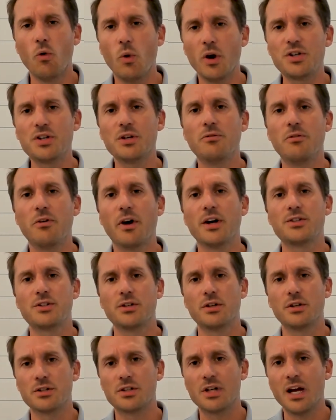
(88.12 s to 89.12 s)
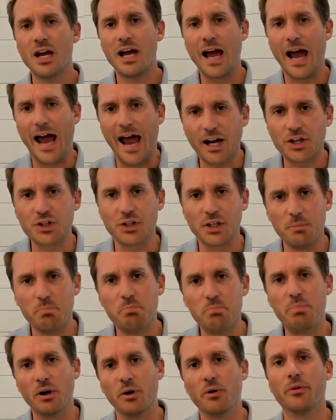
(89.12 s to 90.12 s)
which investors
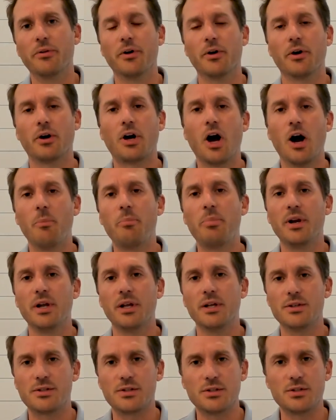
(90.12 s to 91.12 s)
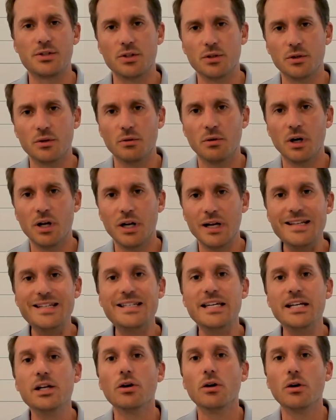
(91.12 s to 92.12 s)
actually built their companies to
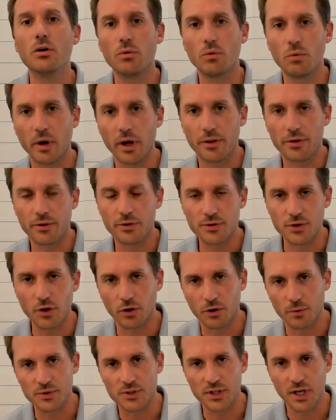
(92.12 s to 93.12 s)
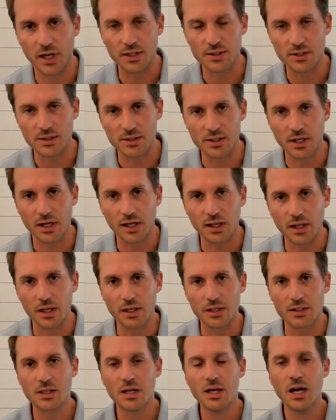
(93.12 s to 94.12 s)
deal with circumstances like
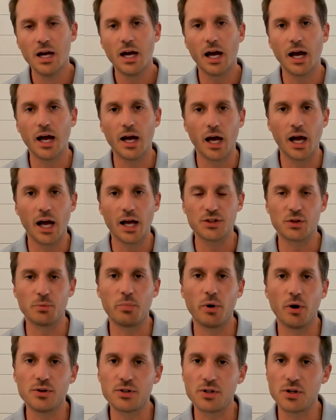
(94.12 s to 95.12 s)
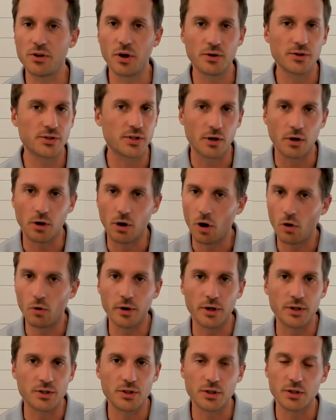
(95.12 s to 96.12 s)
this, as opposed to those that are
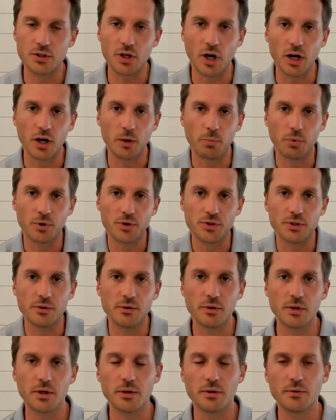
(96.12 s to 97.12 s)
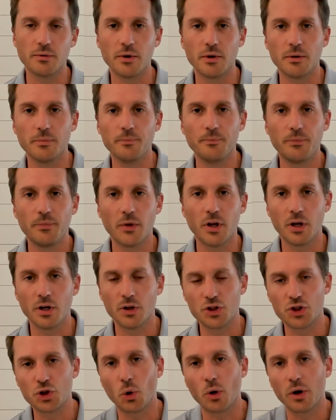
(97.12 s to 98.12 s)
always trying to pursue the
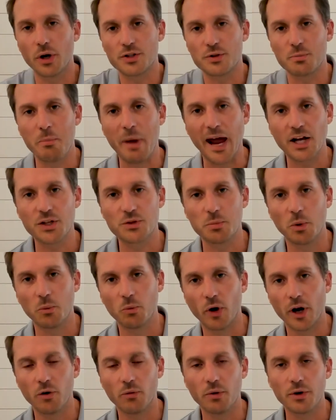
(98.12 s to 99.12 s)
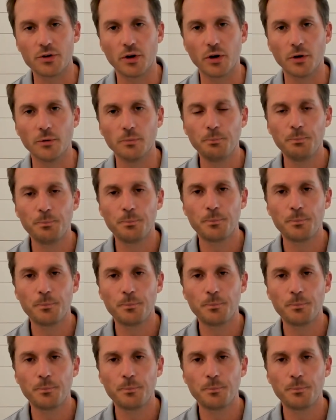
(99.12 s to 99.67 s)
shortest maximum rate of return.